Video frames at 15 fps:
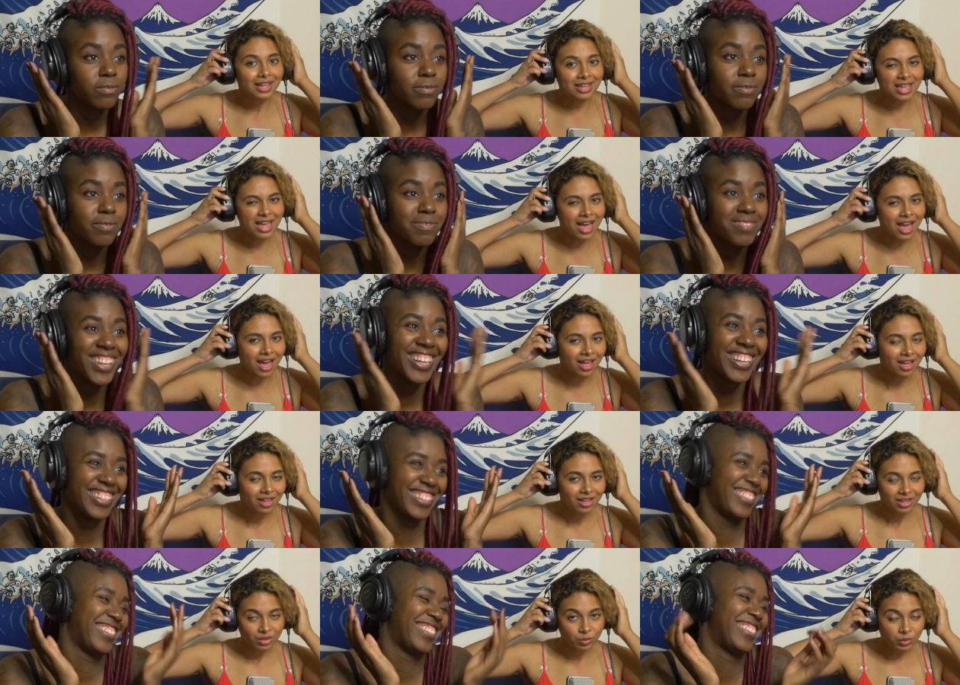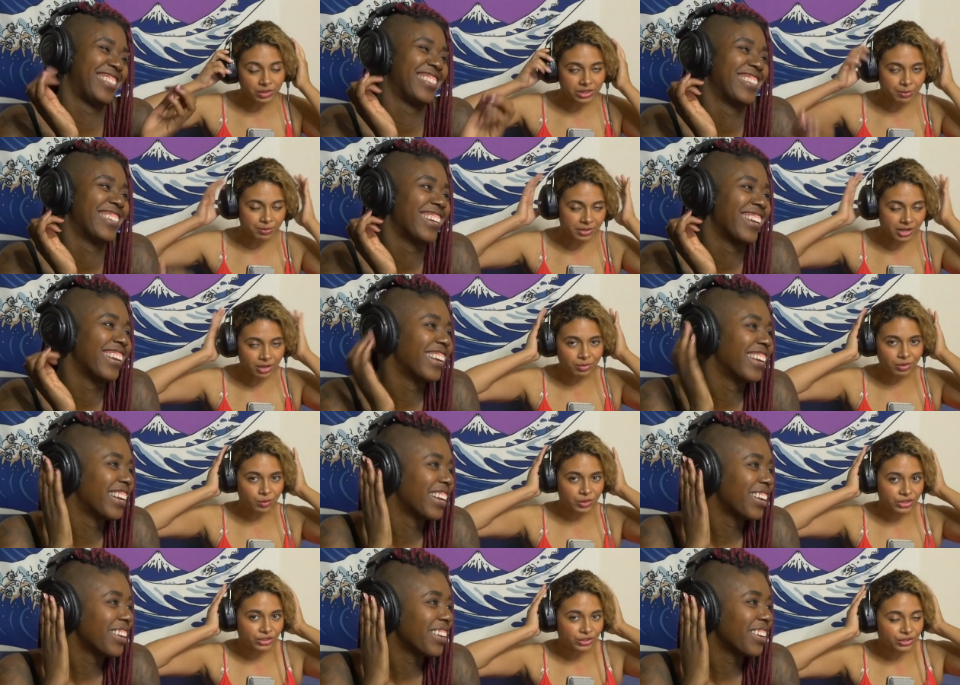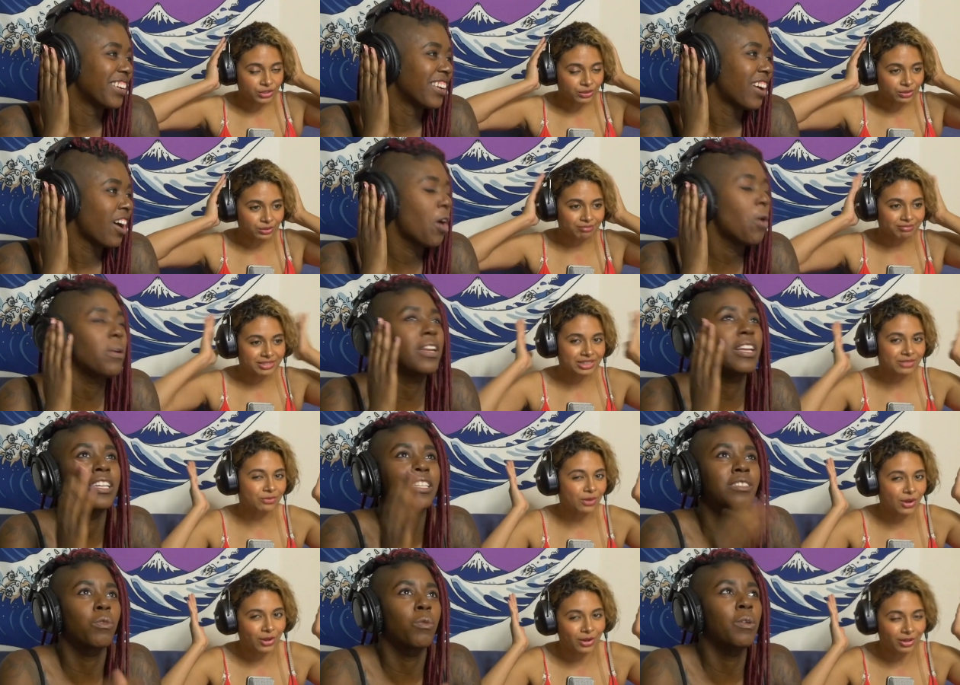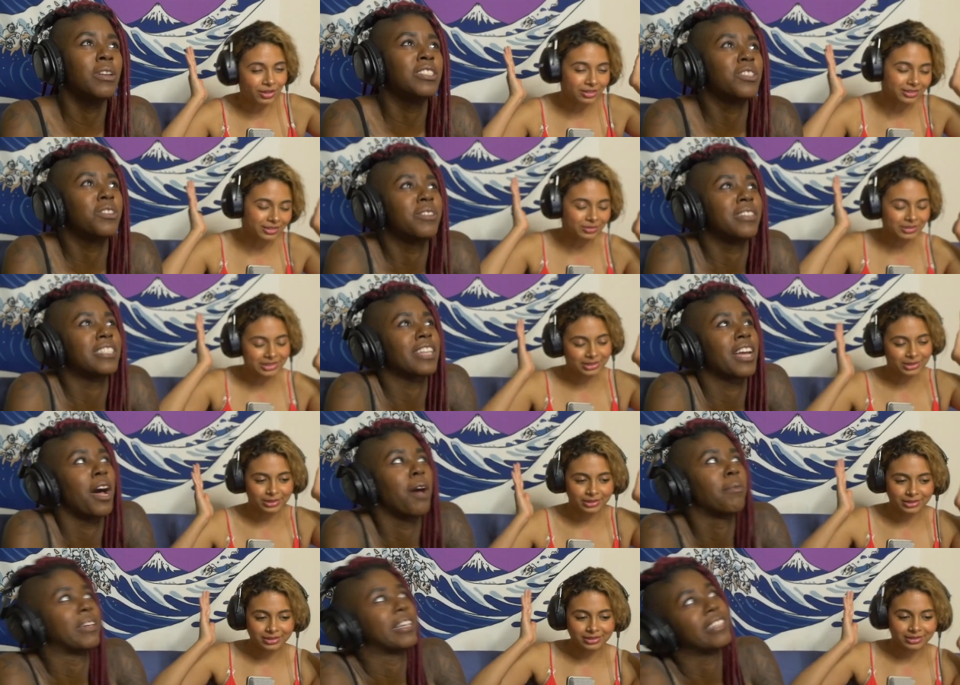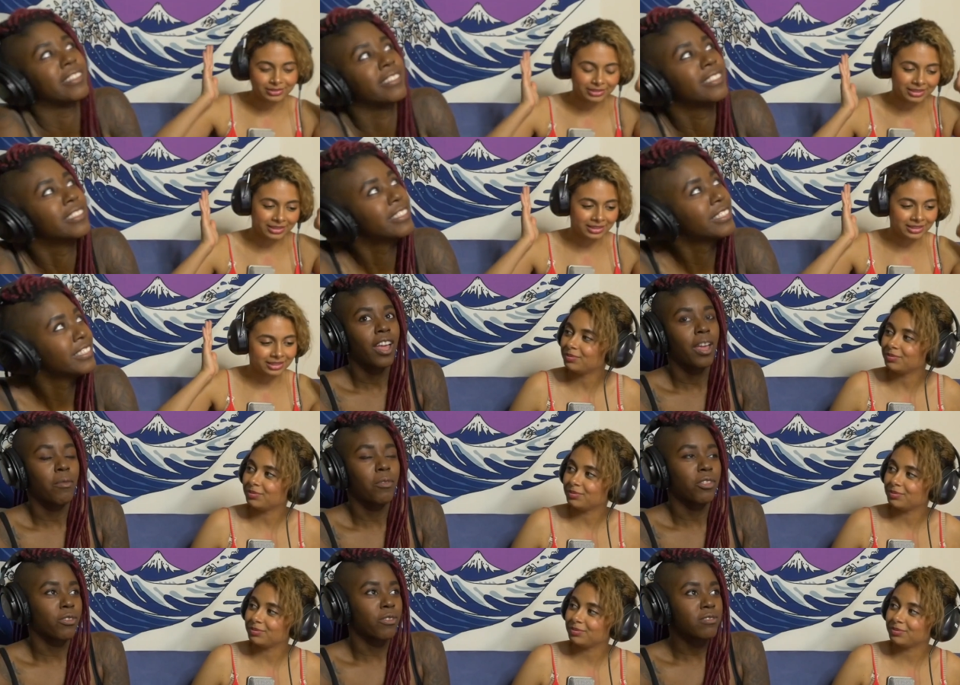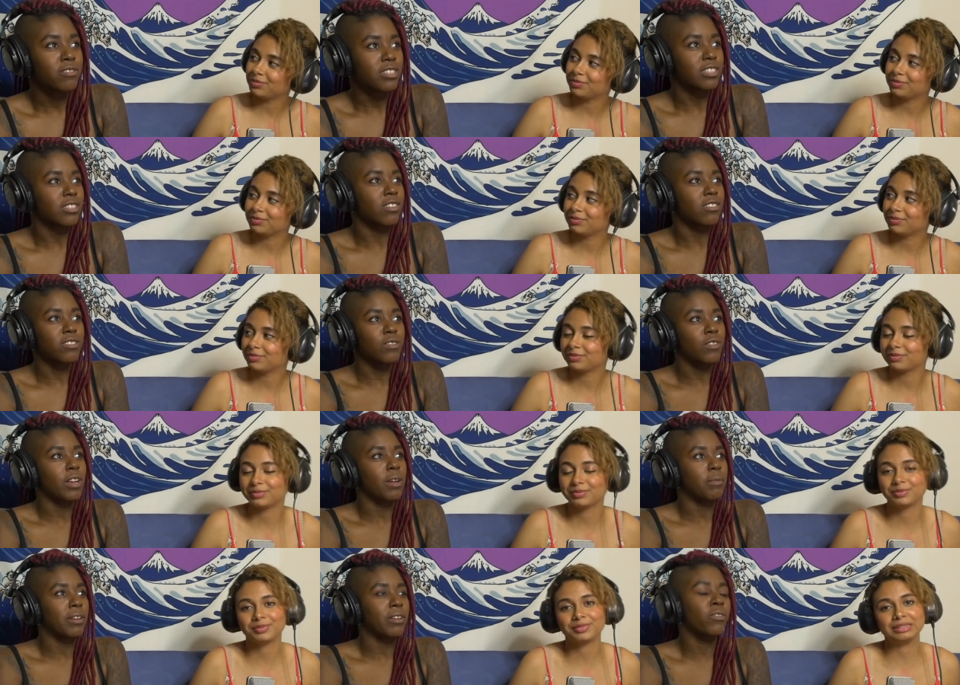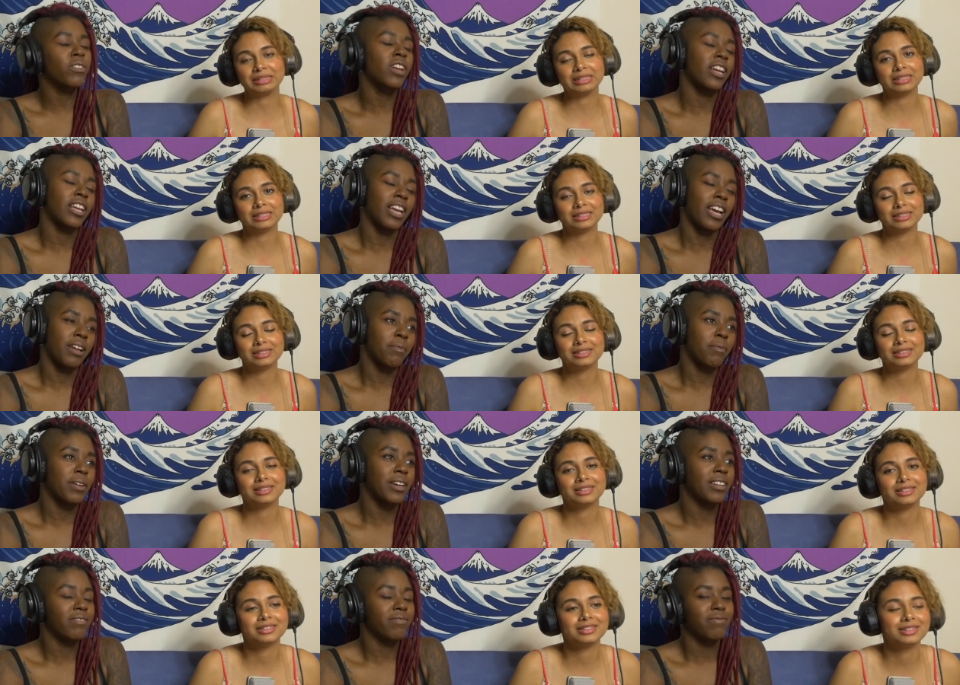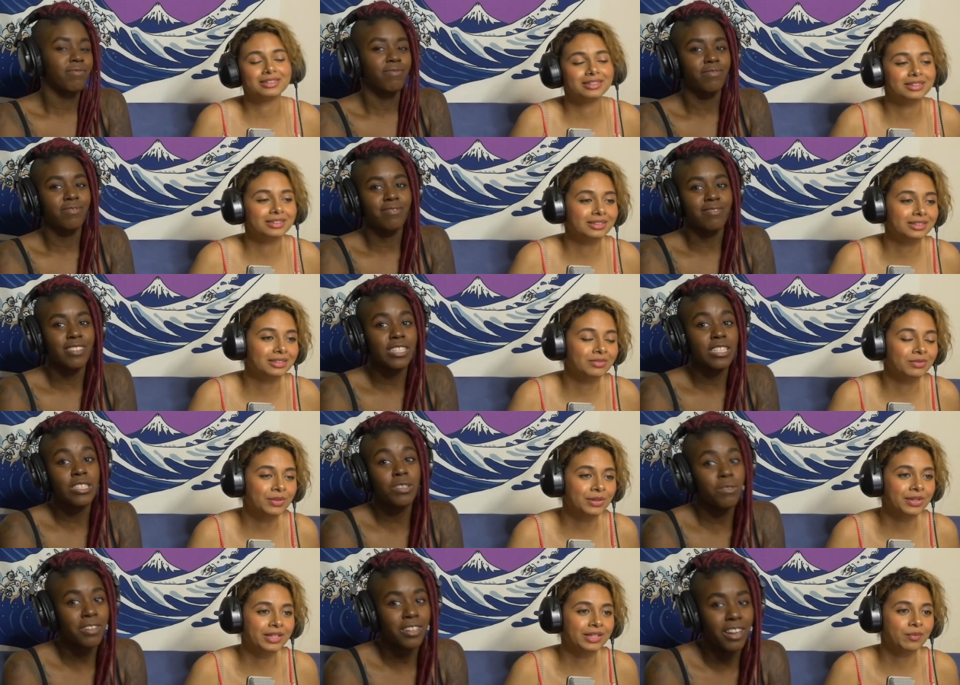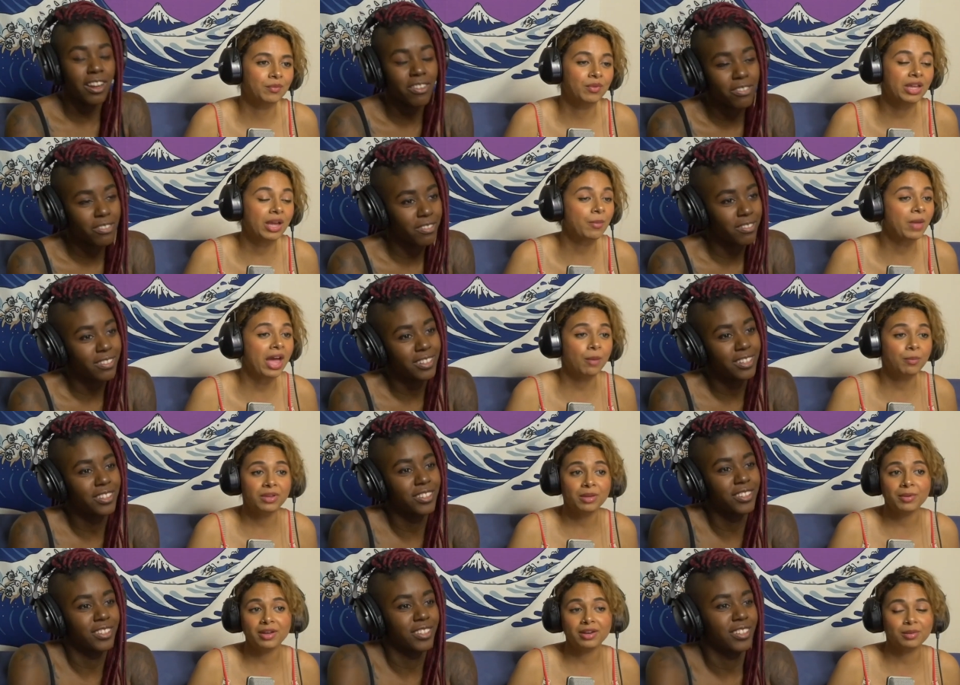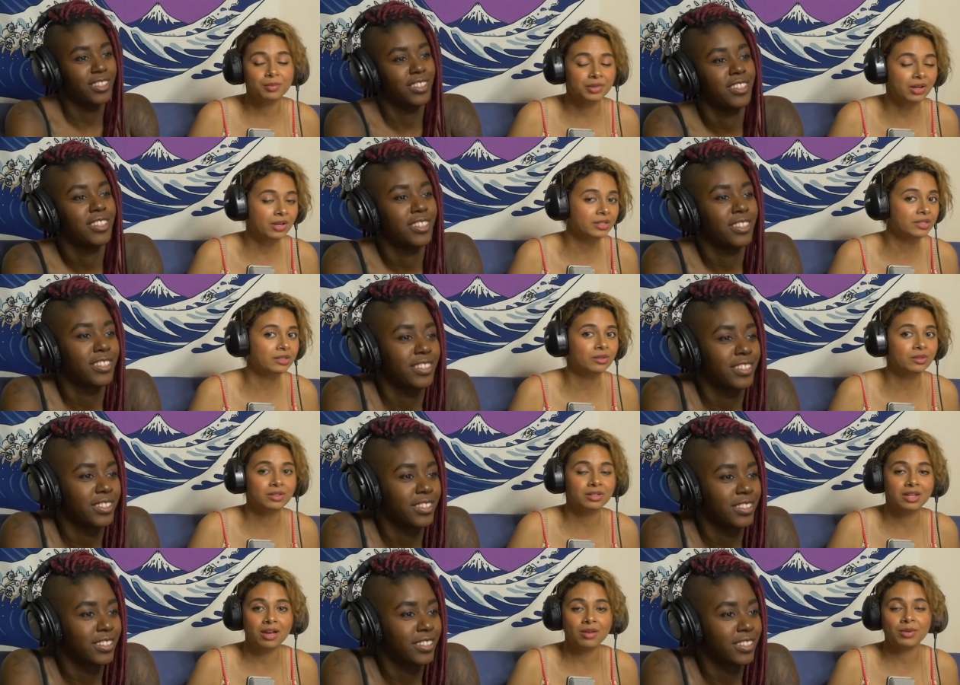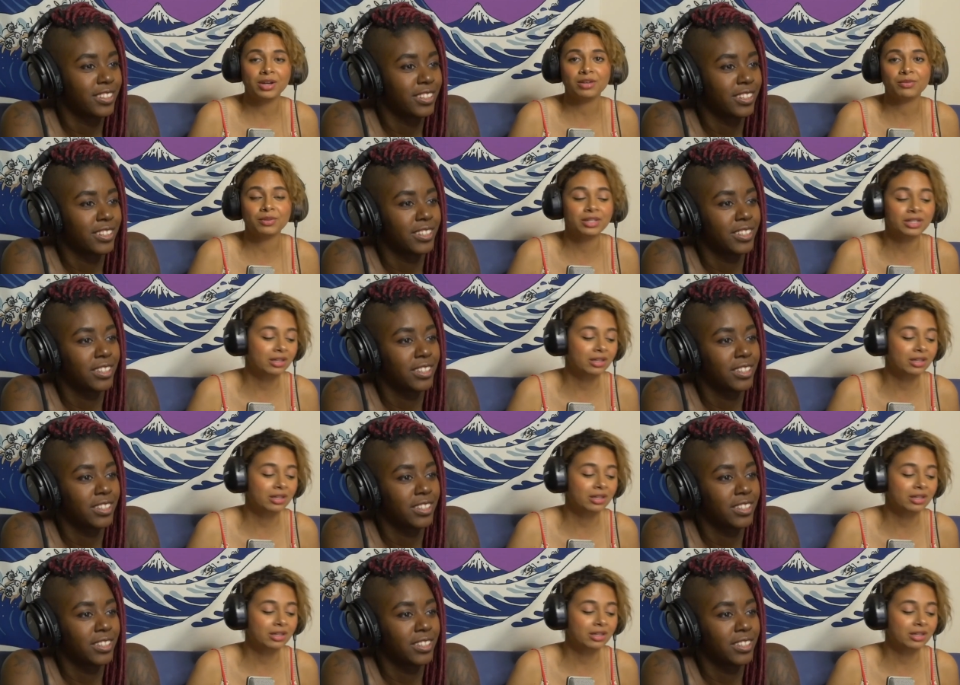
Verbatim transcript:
Speaker 1: yeah. Well, it's going to be winter soon. Oh, it it's is. Fall winter, winter is coming. It is. Game
Speaker 2: of Thrones is also coming. Well, not yet, but enough.
Speaker 1: I'm happy about it, but also not ready for the